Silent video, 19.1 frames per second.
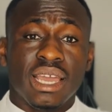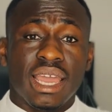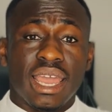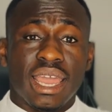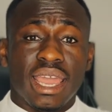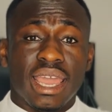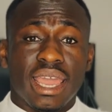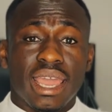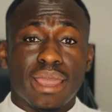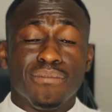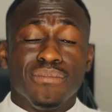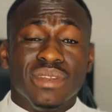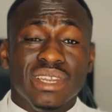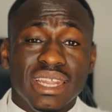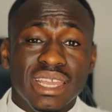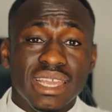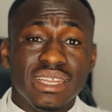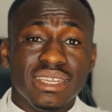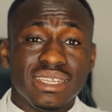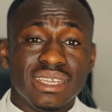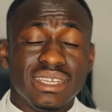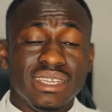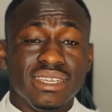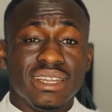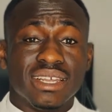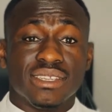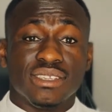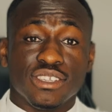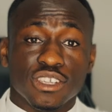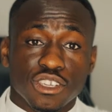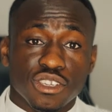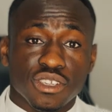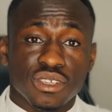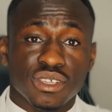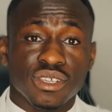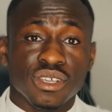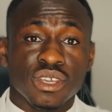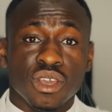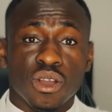need in the city